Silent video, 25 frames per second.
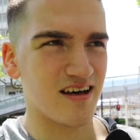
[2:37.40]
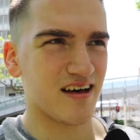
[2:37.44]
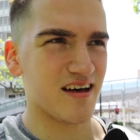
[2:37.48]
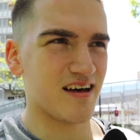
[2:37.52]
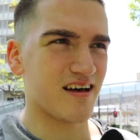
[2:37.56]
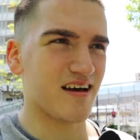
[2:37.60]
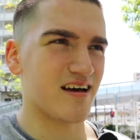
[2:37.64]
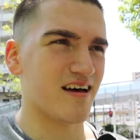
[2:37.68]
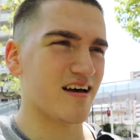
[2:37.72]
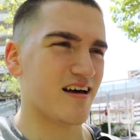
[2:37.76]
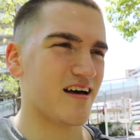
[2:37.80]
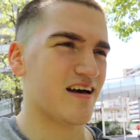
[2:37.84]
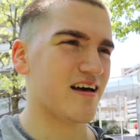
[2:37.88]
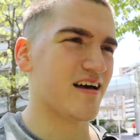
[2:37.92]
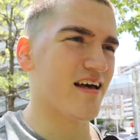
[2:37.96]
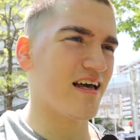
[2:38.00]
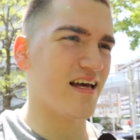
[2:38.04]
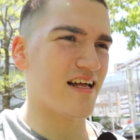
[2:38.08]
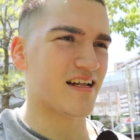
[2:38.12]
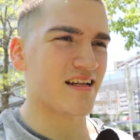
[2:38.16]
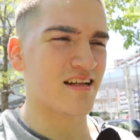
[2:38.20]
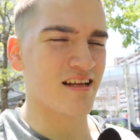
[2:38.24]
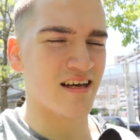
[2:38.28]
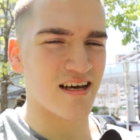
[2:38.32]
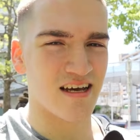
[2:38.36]
uh,
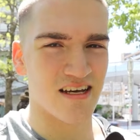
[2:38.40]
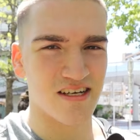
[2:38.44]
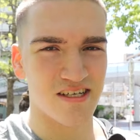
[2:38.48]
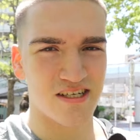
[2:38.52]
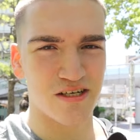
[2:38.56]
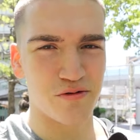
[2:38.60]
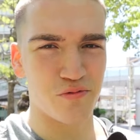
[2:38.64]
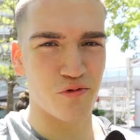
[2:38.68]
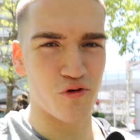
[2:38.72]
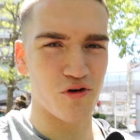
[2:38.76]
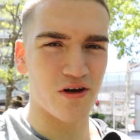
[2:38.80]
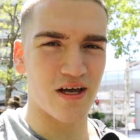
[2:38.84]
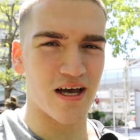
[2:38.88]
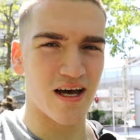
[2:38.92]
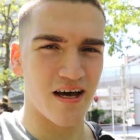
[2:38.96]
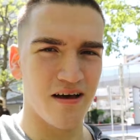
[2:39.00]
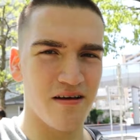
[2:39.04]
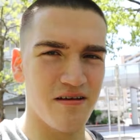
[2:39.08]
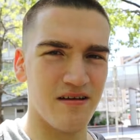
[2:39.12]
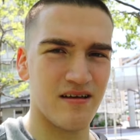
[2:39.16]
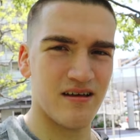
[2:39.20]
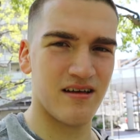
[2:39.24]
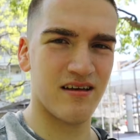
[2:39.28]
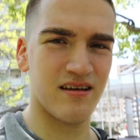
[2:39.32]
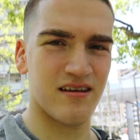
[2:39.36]
in uh, Shibuya,
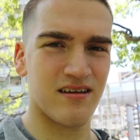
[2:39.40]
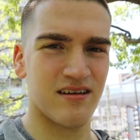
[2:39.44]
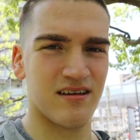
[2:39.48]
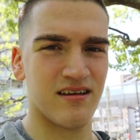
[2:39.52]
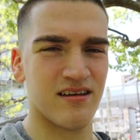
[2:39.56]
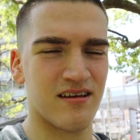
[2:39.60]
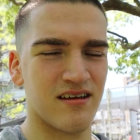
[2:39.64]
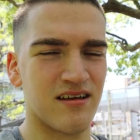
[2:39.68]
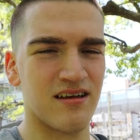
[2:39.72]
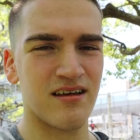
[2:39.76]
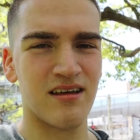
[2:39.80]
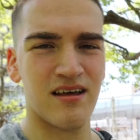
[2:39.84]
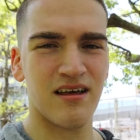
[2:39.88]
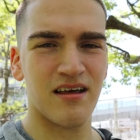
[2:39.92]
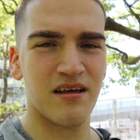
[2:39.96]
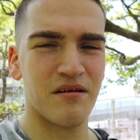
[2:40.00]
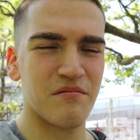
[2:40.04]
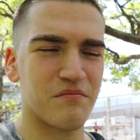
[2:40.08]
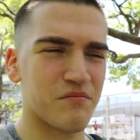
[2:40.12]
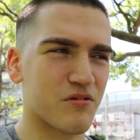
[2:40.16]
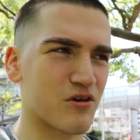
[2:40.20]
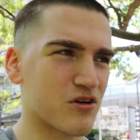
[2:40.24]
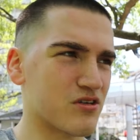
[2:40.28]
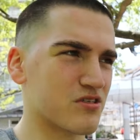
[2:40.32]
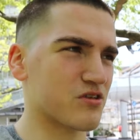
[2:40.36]

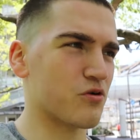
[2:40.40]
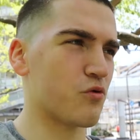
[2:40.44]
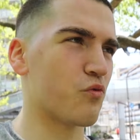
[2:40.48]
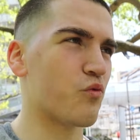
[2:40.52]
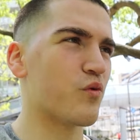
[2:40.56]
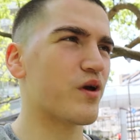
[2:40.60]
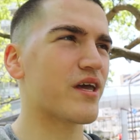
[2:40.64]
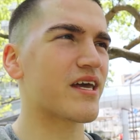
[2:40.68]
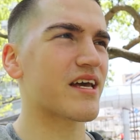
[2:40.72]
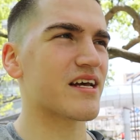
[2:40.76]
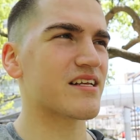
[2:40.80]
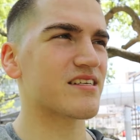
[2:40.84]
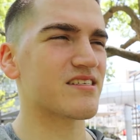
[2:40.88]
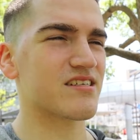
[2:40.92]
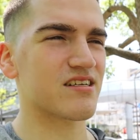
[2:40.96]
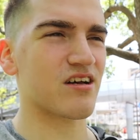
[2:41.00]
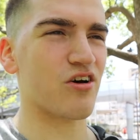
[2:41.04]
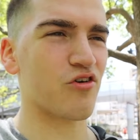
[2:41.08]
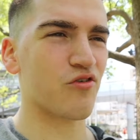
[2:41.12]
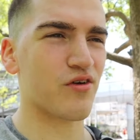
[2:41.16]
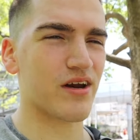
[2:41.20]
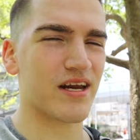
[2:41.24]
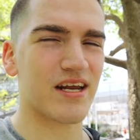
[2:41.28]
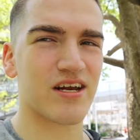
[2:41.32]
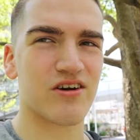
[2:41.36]
because on weekends it's
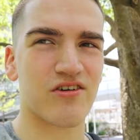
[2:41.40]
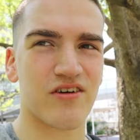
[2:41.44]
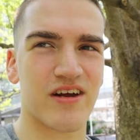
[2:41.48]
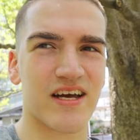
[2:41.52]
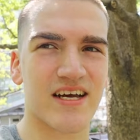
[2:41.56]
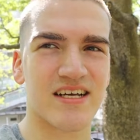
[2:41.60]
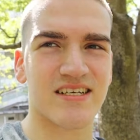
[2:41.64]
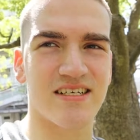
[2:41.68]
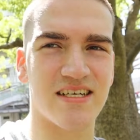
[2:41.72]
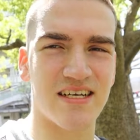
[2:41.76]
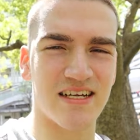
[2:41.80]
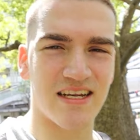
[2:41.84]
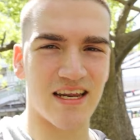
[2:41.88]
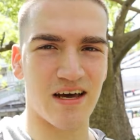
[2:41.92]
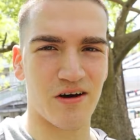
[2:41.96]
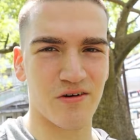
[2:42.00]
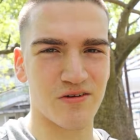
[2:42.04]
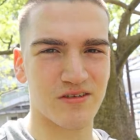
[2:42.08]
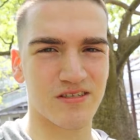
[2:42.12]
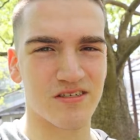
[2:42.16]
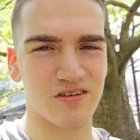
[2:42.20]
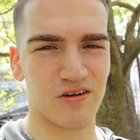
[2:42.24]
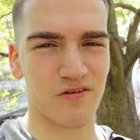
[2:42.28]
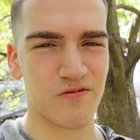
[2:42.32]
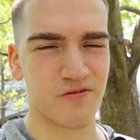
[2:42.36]
already crazy, and now
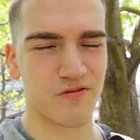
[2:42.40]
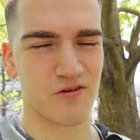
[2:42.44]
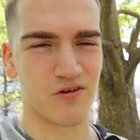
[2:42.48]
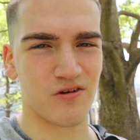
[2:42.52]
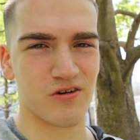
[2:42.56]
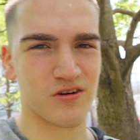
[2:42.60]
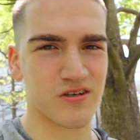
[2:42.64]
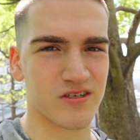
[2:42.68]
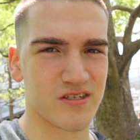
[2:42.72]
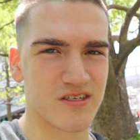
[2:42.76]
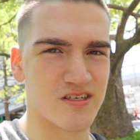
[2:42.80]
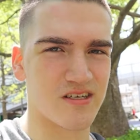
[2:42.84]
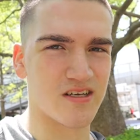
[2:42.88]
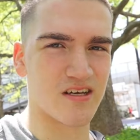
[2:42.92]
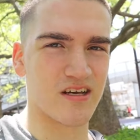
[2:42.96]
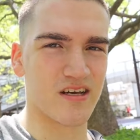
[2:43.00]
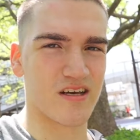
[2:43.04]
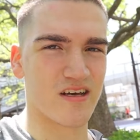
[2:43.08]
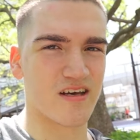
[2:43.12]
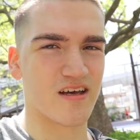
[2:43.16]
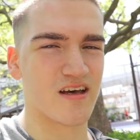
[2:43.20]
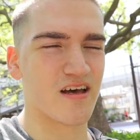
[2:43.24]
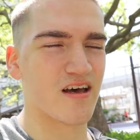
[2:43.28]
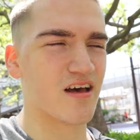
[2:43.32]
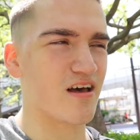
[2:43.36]
it's of course
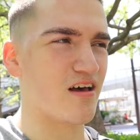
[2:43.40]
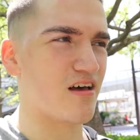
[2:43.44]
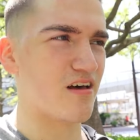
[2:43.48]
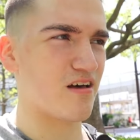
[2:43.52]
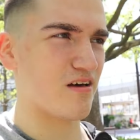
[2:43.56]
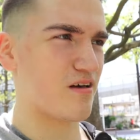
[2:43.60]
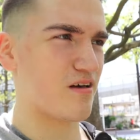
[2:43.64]
uh,